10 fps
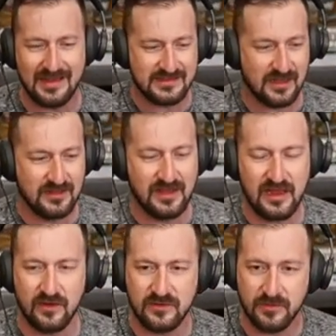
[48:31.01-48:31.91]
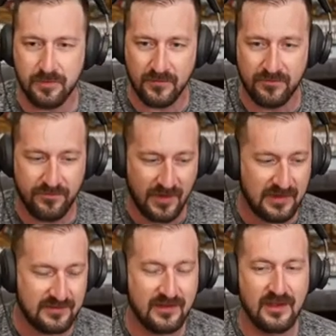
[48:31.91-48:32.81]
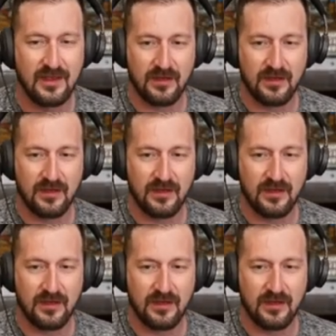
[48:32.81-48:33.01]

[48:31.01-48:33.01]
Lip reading: It's a layer to prevent